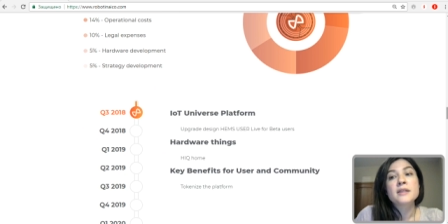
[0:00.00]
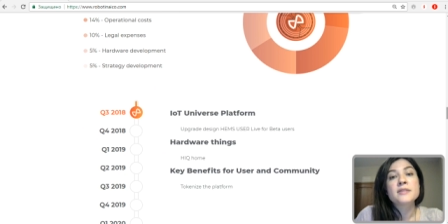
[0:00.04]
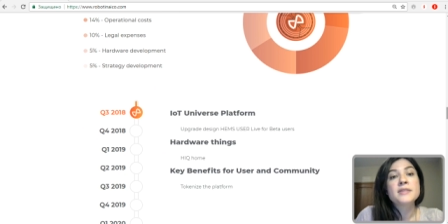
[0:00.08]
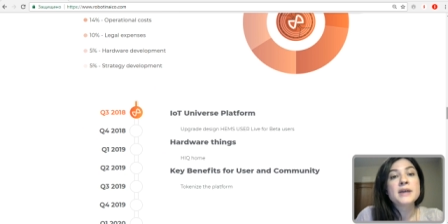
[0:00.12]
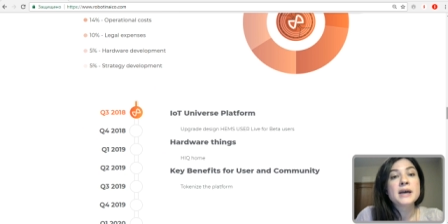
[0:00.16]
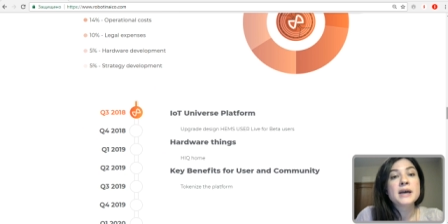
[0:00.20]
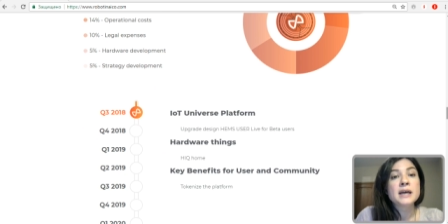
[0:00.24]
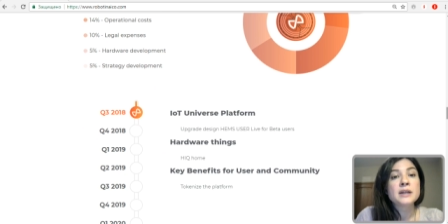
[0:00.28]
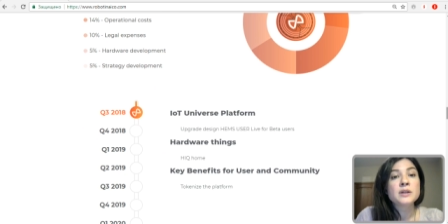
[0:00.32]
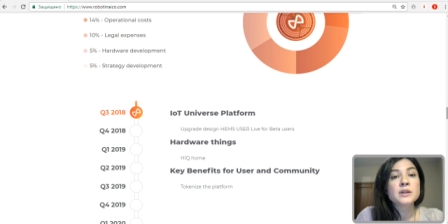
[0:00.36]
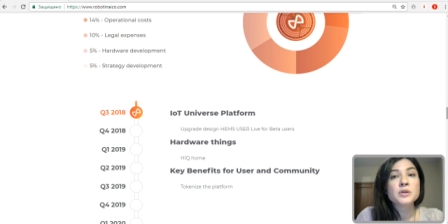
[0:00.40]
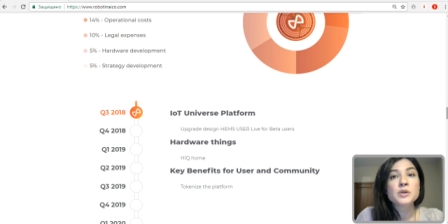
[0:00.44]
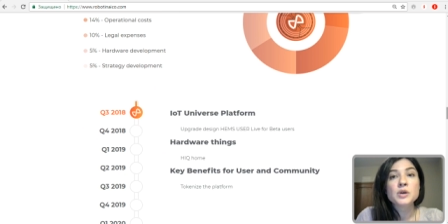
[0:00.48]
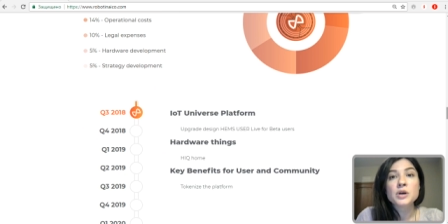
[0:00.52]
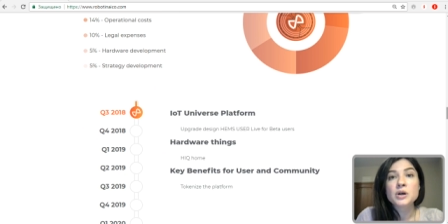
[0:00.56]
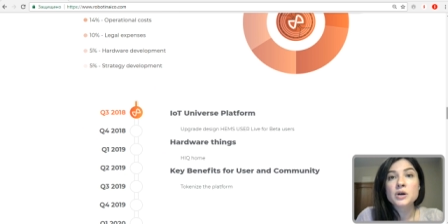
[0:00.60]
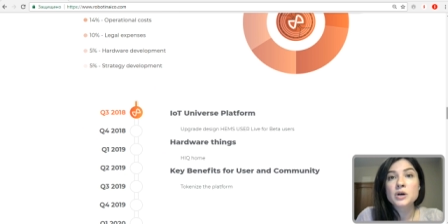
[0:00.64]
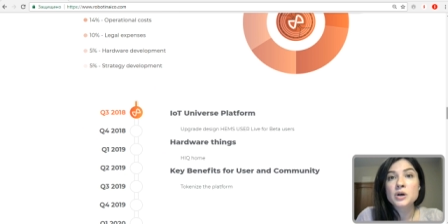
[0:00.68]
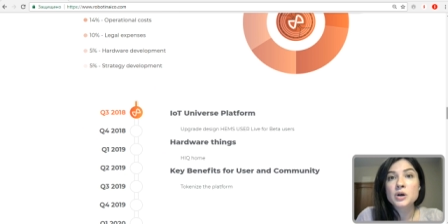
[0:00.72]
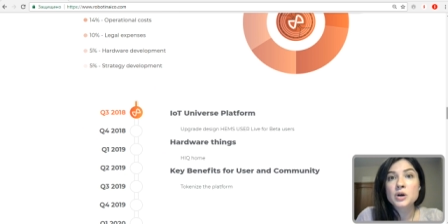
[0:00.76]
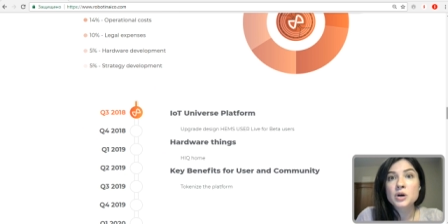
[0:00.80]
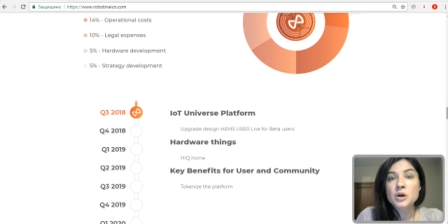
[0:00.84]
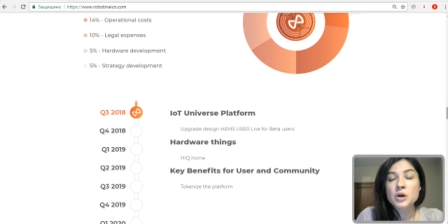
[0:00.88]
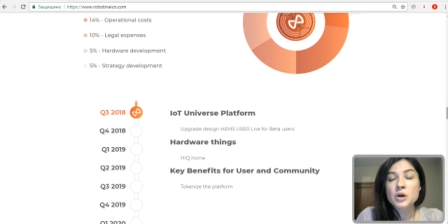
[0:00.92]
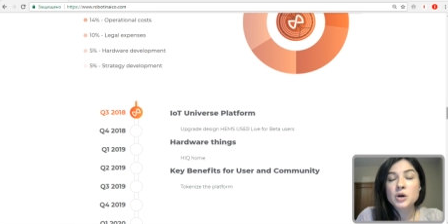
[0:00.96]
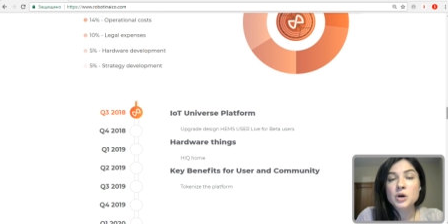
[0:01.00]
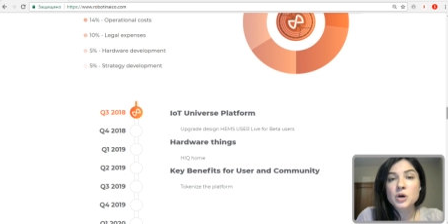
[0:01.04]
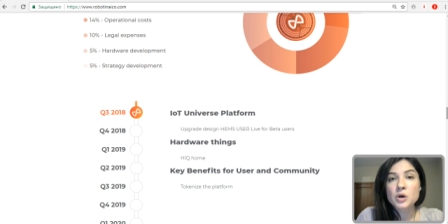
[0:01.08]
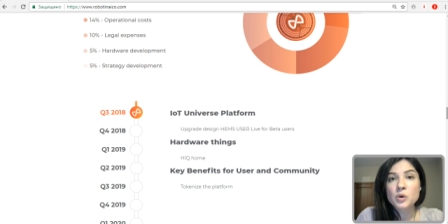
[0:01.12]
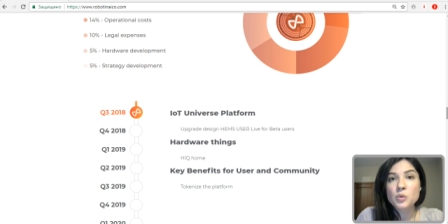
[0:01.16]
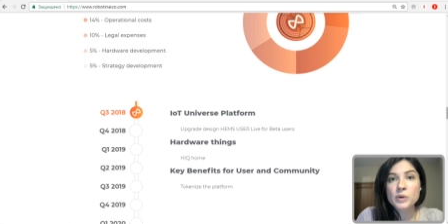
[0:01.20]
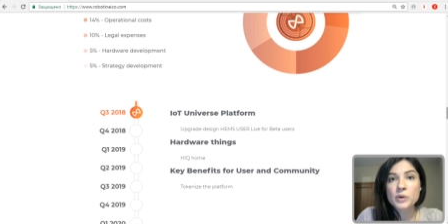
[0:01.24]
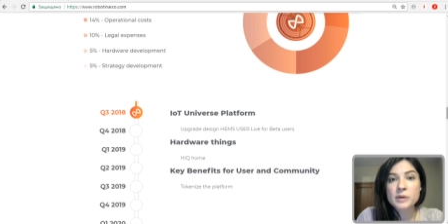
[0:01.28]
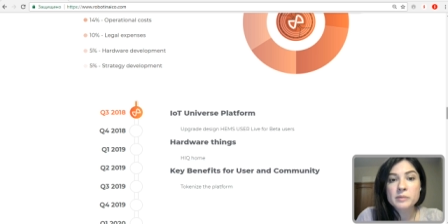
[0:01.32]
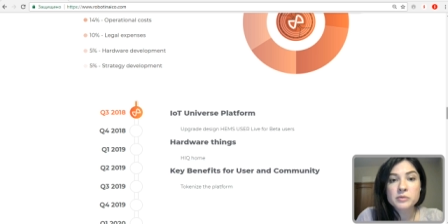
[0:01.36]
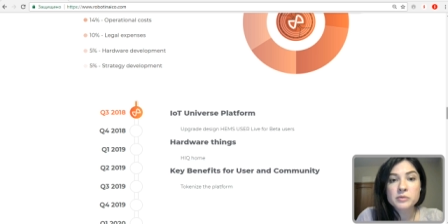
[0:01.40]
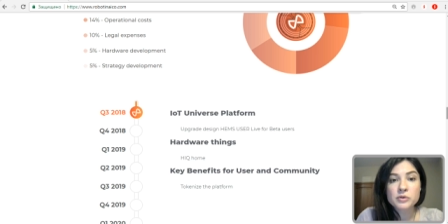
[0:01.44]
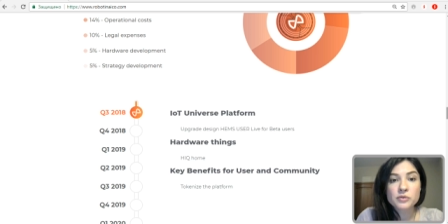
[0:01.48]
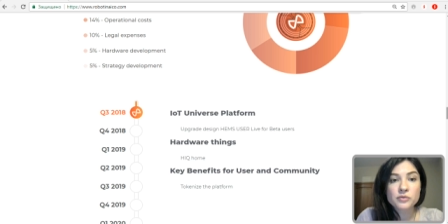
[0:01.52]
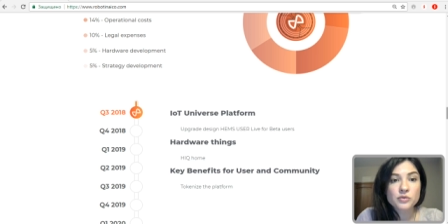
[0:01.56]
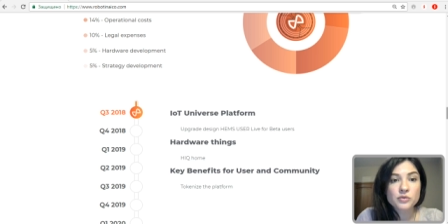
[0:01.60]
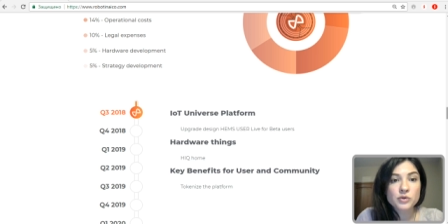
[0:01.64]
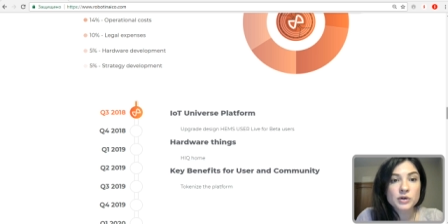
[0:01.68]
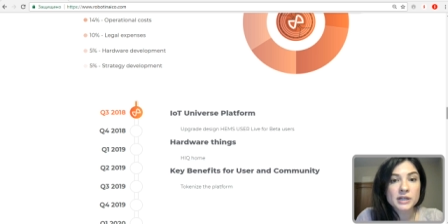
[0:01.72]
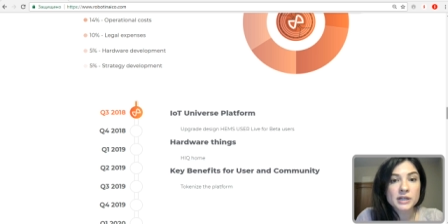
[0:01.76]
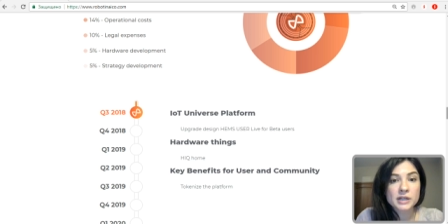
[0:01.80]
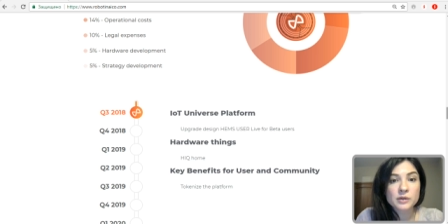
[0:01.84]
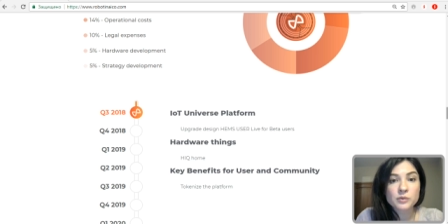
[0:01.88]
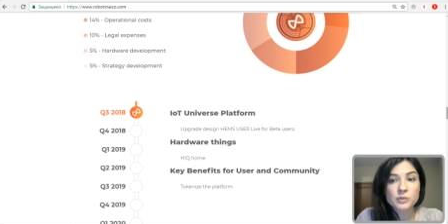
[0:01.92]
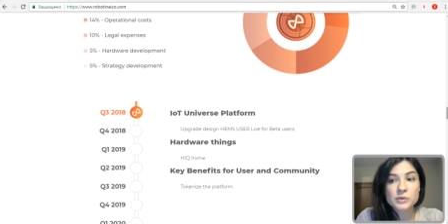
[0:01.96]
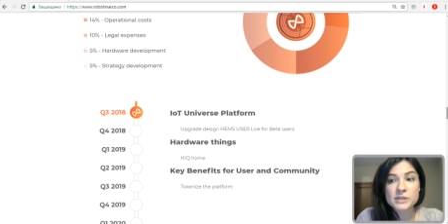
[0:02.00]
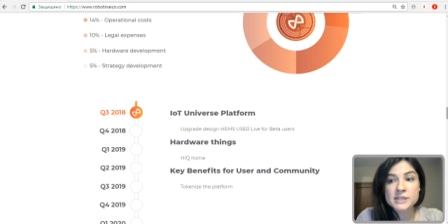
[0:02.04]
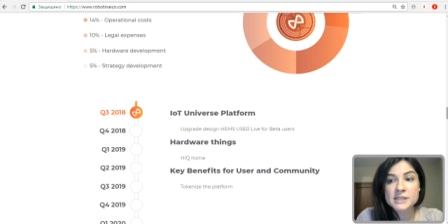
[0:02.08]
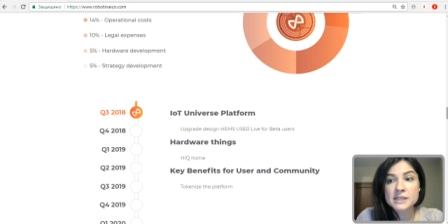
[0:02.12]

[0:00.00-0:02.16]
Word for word: Then we move on and we